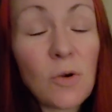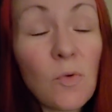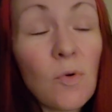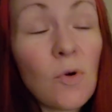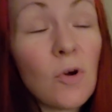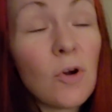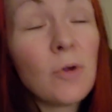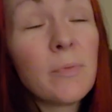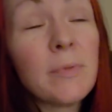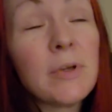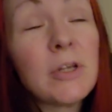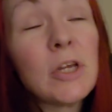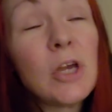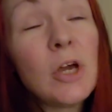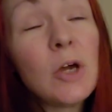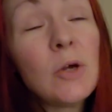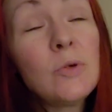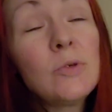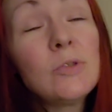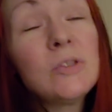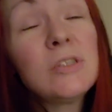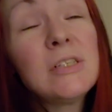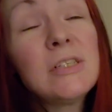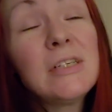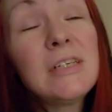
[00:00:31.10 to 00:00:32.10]
warm and
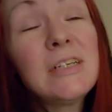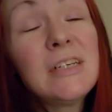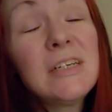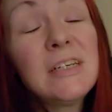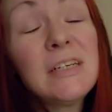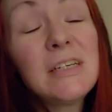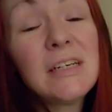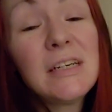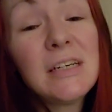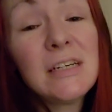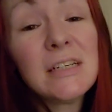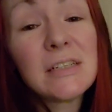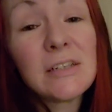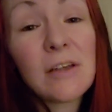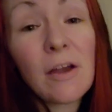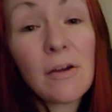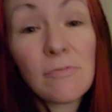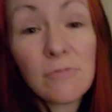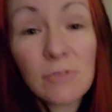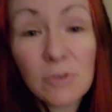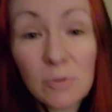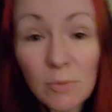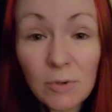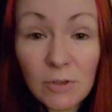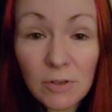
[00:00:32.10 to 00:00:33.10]
cozy and
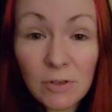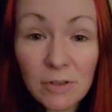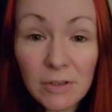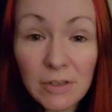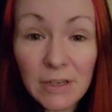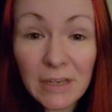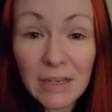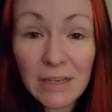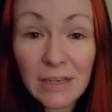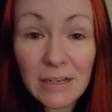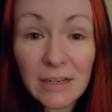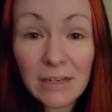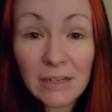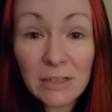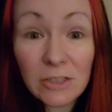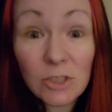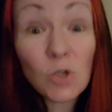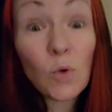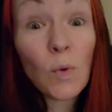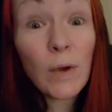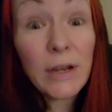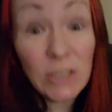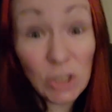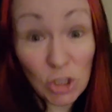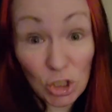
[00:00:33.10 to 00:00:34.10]
comfortable, and it is
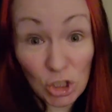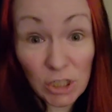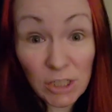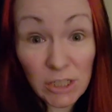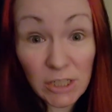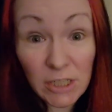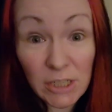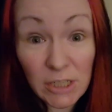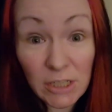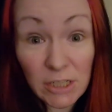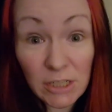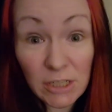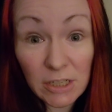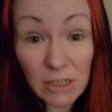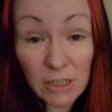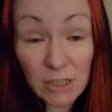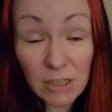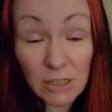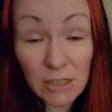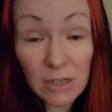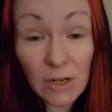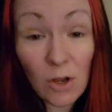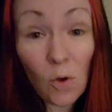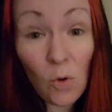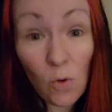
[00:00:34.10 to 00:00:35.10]
quite chilly
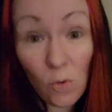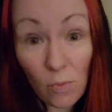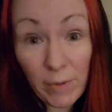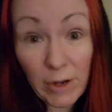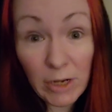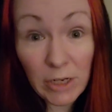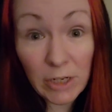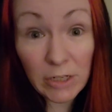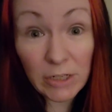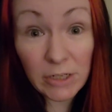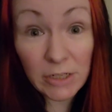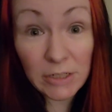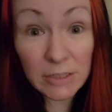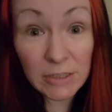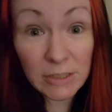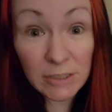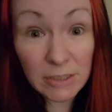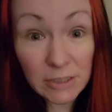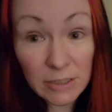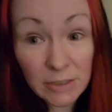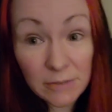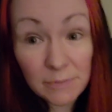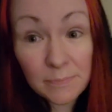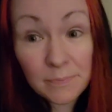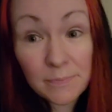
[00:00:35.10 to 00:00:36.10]
here. Oh my
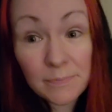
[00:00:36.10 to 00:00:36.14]
goodness.